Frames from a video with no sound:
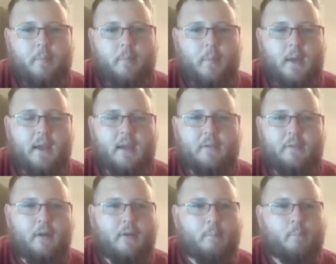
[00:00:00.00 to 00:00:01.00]
Again, if
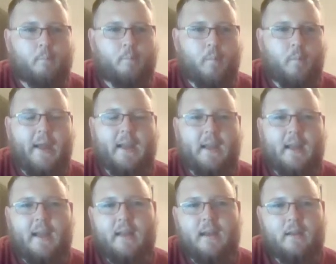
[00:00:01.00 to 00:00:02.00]
y'all like it,
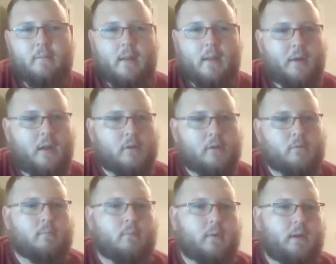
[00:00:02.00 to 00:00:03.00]
hate it, let me know.
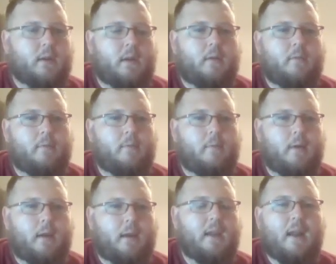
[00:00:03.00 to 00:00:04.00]

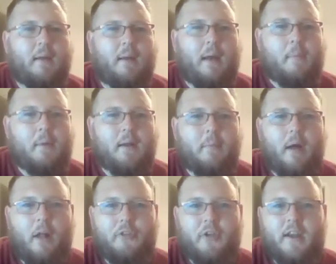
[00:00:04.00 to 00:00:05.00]

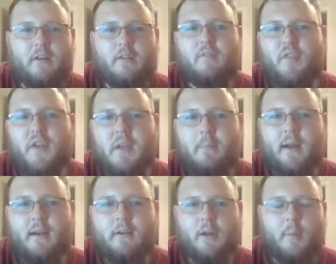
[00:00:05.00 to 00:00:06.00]
I'll take your
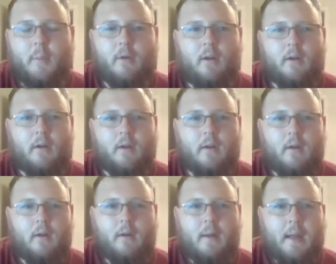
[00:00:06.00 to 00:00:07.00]
feedback. Don't get me wrong,
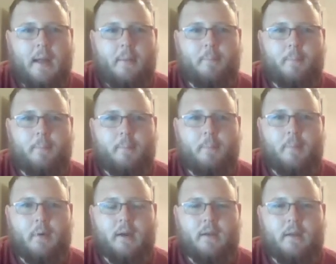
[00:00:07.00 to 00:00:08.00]

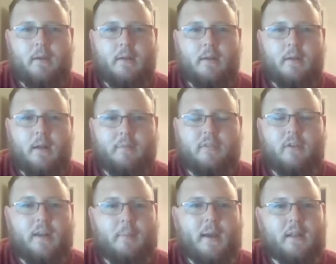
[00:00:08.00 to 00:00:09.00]
but I'm still
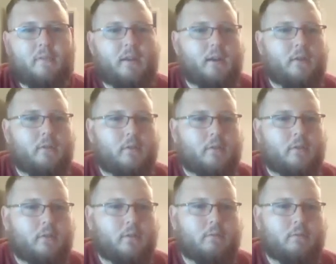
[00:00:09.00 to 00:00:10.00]
gonna make the
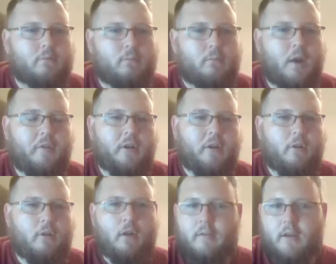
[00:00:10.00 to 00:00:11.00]
videos, whether y'all
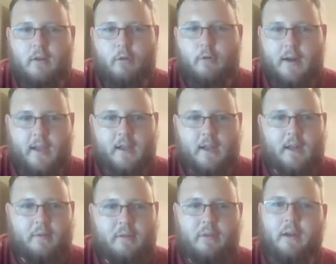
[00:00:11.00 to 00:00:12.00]
love it or hate it.
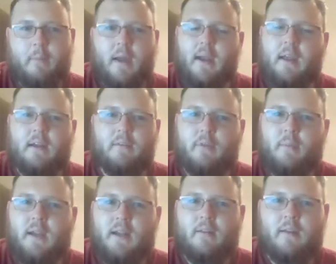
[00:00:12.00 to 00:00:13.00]
I'm still gonna make it because for
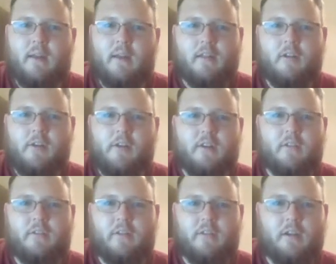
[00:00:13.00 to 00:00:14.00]
me, it's kind of cathartic to
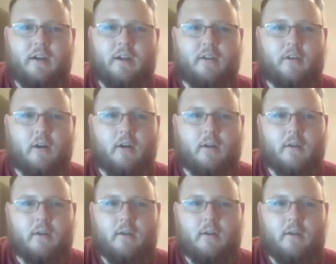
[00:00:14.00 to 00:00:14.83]
just sit here and talk.